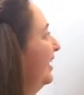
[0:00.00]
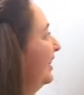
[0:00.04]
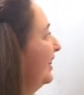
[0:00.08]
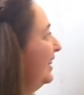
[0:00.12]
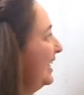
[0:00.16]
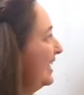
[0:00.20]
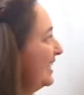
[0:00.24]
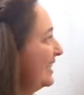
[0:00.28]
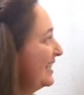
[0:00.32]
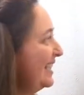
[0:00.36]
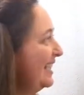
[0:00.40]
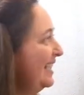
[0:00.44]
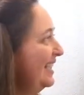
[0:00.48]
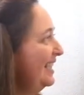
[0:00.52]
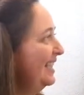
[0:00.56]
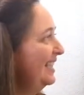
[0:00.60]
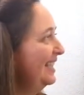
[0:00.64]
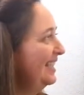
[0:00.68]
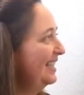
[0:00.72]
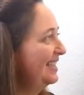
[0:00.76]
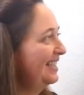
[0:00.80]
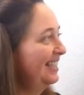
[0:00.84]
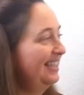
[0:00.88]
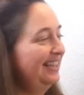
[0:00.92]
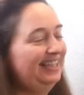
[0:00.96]
This
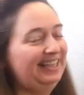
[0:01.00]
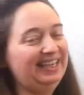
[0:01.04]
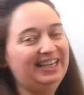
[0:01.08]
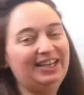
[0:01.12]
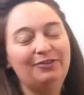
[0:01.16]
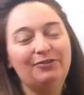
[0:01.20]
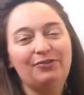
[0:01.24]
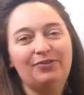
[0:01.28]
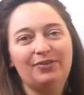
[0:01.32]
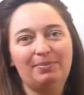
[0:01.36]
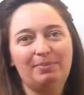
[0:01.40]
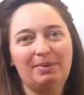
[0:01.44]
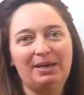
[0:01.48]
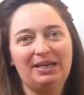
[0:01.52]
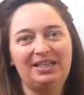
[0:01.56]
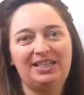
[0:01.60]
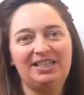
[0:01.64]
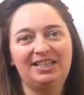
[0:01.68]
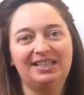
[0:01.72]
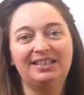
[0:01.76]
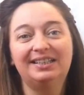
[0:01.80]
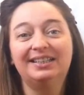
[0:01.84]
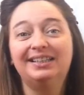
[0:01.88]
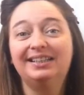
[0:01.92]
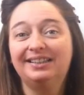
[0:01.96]
is the
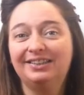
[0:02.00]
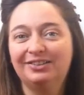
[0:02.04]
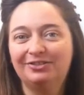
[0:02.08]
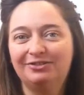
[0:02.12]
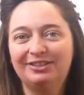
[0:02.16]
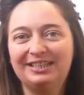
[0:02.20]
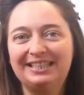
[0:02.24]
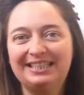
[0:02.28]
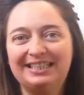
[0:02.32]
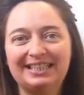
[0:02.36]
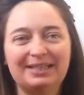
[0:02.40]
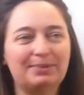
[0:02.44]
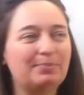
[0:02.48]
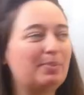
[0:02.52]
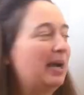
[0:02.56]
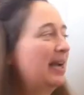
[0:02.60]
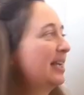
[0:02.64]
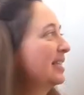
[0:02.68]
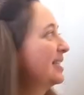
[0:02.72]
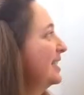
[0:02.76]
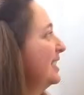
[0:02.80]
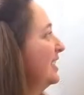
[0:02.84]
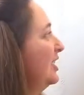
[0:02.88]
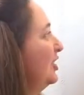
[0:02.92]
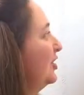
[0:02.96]
information in the reading
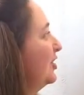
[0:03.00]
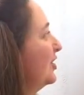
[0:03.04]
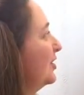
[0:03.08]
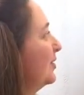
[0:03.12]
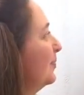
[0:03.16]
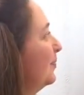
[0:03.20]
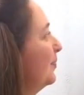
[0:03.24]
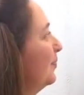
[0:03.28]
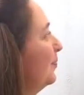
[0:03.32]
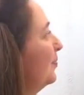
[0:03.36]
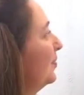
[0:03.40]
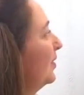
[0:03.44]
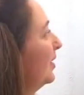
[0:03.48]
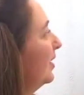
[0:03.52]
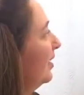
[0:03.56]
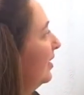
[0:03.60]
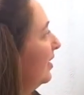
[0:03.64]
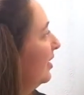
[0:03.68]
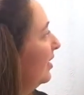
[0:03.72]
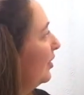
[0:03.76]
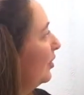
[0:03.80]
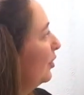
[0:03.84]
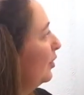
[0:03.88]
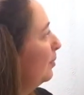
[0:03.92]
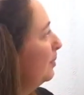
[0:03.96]
passage.
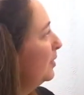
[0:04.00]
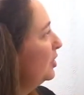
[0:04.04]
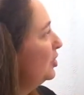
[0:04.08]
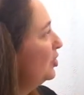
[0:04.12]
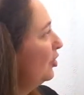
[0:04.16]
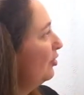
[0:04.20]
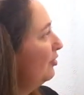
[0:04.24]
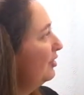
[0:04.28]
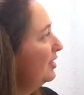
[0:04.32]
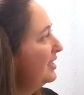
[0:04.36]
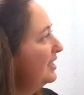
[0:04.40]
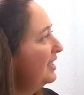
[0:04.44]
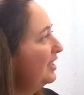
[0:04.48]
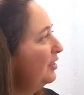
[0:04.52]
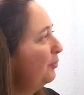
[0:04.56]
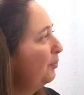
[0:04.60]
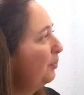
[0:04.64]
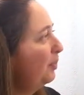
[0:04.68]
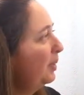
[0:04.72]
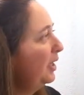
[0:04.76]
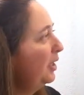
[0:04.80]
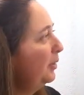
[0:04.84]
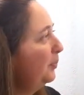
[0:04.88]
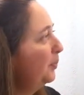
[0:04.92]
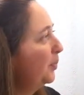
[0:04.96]
The majority of
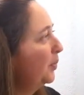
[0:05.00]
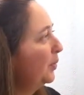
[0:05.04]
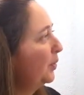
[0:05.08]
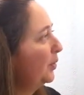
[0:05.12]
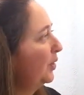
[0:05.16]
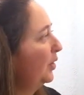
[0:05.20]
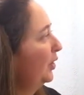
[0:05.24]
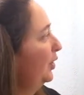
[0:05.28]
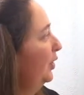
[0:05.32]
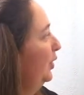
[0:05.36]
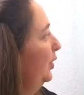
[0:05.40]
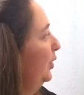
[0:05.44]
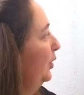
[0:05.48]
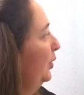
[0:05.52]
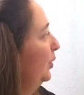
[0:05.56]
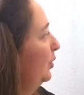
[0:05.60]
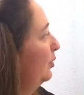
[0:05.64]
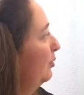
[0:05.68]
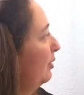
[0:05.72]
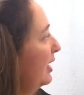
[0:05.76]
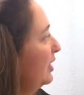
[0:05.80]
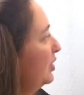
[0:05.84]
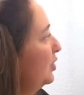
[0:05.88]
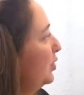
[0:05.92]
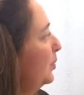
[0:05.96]
people who
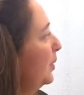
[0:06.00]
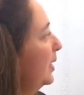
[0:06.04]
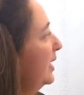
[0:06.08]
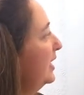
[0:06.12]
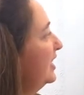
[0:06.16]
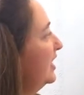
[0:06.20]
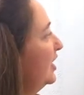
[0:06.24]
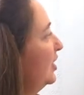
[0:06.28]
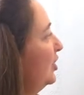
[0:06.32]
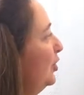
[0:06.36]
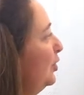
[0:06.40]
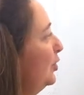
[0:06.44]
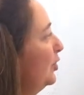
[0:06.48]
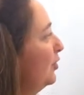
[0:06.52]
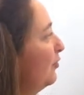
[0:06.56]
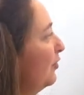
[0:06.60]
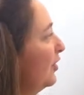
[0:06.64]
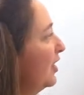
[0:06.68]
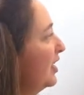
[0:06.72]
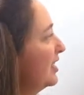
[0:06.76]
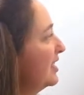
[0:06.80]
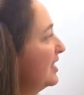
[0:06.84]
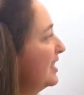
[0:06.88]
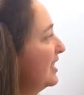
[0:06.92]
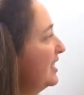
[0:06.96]
graduated
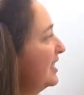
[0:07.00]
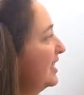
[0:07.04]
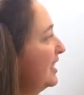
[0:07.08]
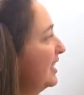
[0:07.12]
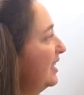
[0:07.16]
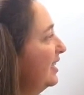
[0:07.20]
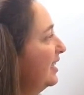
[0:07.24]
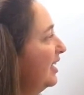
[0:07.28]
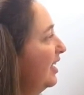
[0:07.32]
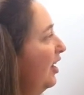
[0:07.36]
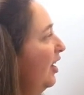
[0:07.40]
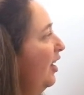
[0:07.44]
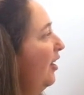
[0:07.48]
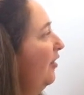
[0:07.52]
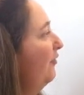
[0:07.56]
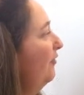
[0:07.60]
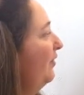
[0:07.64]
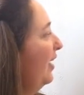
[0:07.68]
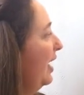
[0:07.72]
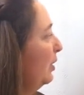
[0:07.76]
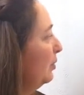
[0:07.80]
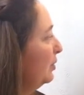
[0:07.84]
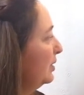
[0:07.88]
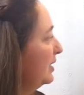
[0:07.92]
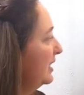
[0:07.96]
university
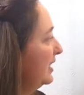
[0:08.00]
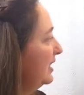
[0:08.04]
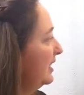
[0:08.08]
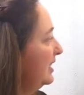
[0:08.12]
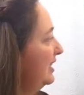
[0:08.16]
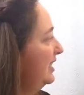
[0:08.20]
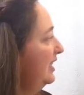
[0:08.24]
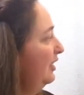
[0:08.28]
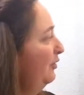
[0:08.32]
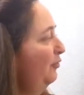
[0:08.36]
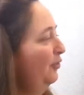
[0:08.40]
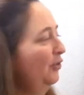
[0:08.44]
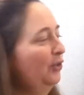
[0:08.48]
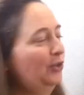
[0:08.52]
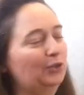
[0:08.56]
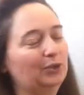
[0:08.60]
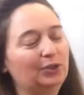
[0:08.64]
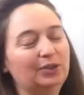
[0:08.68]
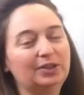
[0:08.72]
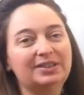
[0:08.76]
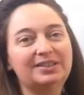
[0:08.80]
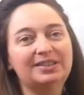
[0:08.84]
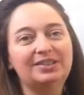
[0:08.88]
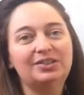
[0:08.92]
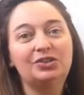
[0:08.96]
found it
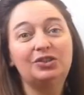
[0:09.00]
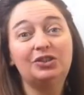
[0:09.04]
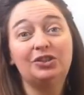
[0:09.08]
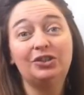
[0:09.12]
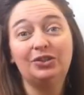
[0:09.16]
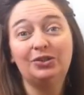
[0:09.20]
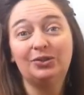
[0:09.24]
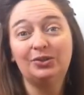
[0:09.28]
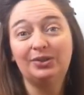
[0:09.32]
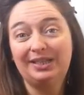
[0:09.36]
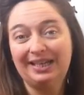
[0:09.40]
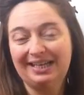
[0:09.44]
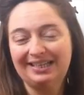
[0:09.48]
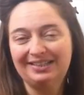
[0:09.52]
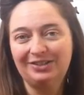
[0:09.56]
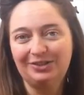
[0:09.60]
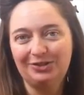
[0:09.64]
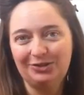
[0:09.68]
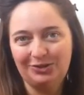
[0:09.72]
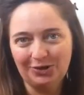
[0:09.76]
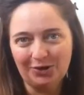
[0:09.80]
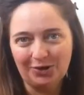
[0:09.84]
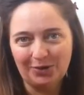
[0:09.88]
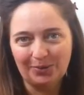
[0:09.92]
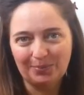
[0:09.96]
difficult to get a
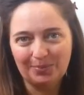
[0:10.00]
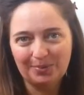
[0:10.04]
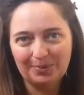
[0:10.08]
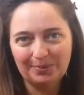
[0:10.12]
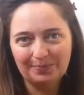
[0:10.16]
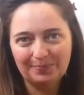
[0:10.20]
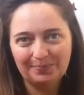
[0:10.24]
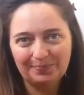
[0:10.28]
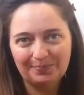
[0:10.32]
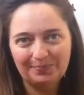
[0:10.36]
job.